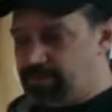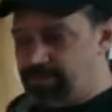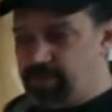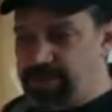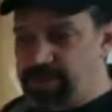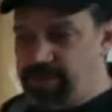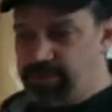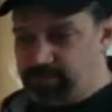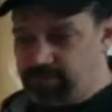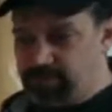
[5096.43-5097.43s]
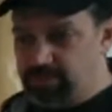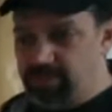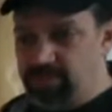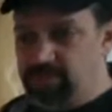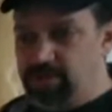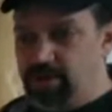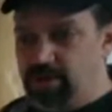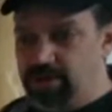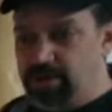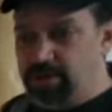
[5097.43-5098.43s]
Between,
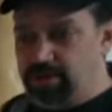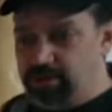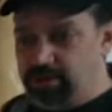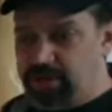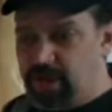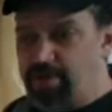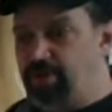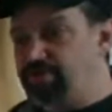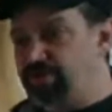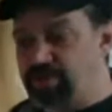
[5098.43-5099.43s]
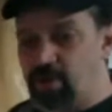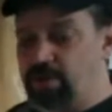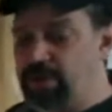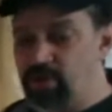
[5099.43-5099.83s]
the 3 couples and Cody,